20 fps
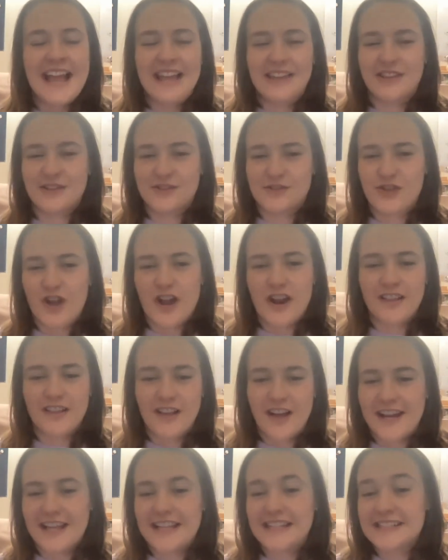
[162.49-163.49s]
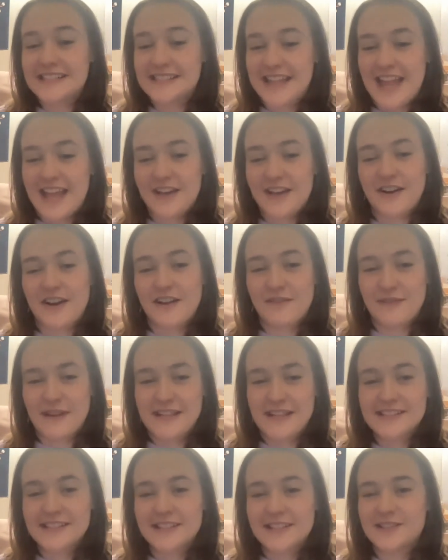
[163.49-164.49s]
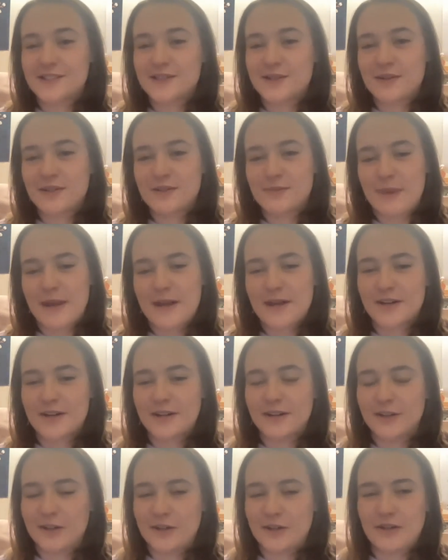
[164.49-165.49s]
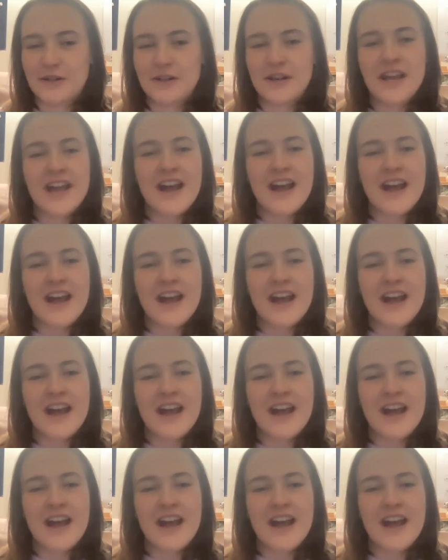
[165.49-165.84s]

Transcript: there's not a lot at stake or at risk and so it's better to learn